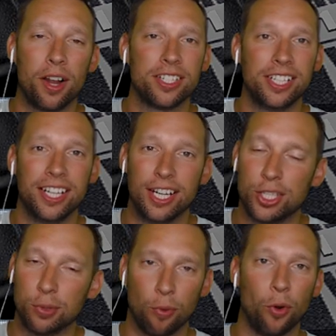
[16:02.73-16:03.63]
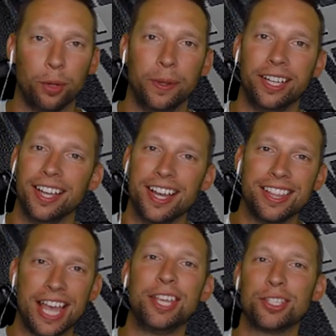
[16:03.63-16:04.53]
watching it and supporting me.
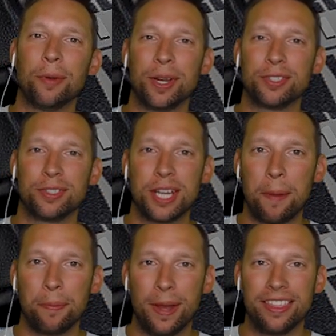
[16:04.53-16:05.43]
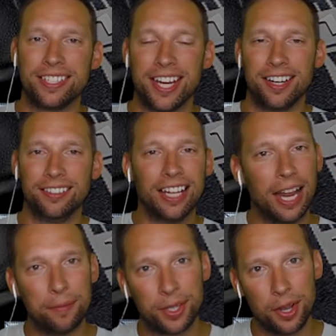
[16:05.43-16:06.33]
Thank you so much for stopping by the channel.
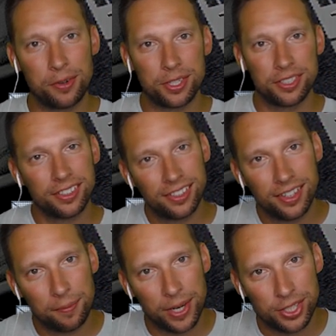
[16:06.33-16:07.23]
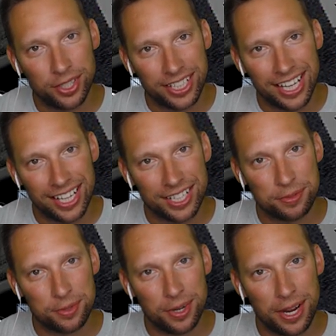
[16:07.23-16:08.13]
I'm the coach. Make sure you hit that like and
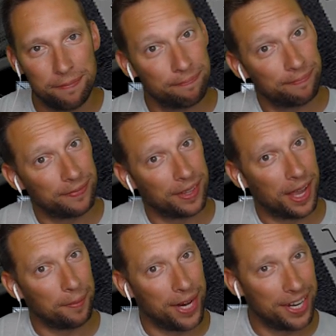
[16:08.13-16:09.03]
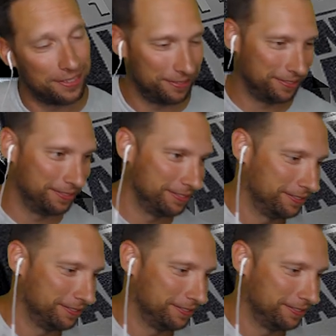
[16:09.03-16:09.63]
subscribe. I'm out.